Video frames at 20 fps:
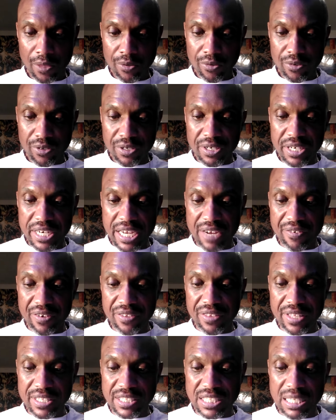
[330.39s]
Nearer
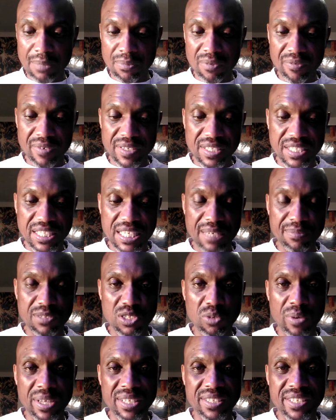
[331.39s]
than some of us seem
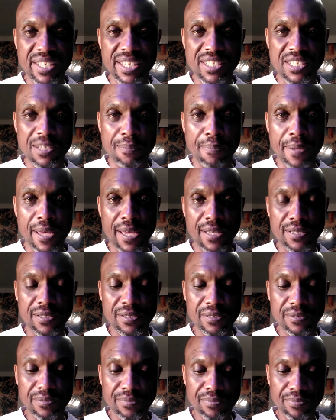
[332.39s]
to anticipate.
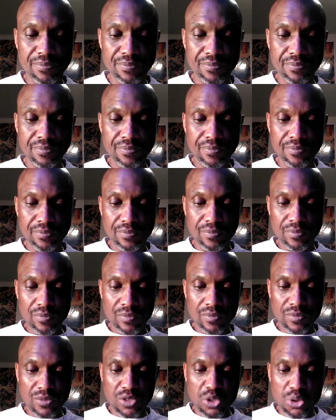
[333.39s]

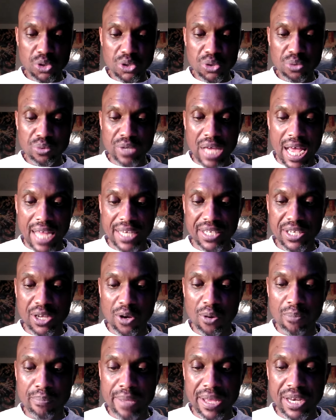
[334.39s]
Do you not
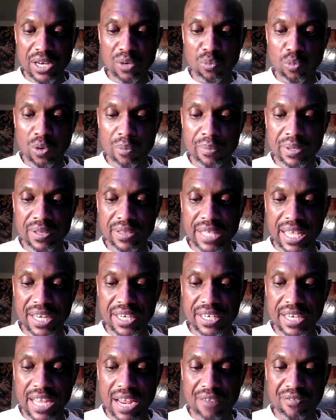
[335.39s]
know, men and women, that
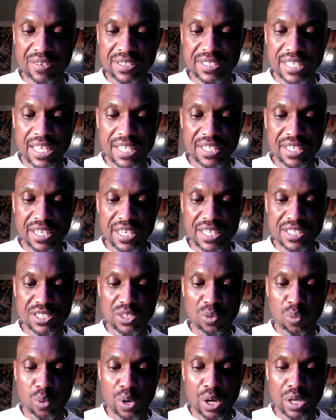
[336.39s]
in every 10 years the
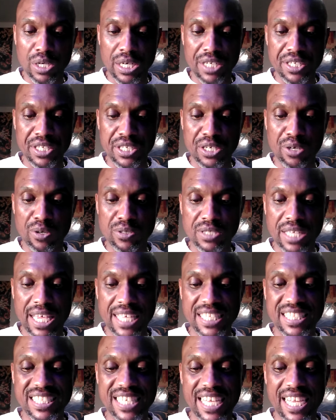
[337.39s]
world undergoes a
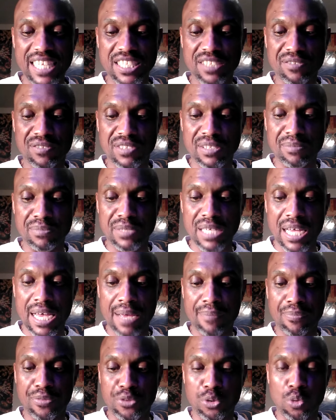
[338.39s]
change of some
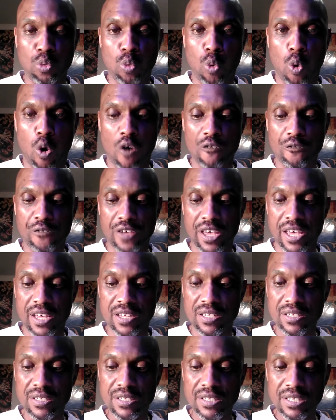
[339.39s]
kind through
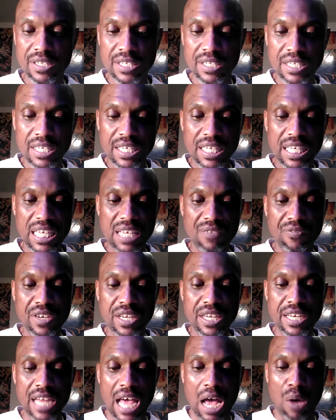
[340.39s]
warfare? Even
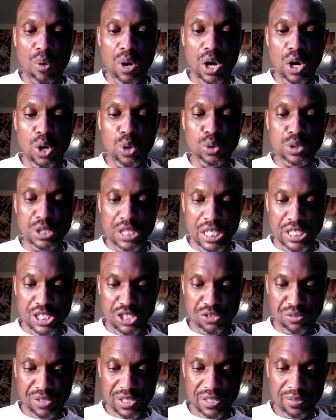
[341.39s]
in our own
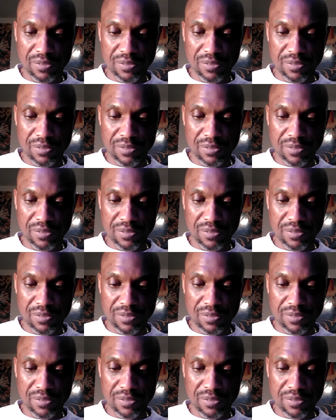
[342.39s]
country,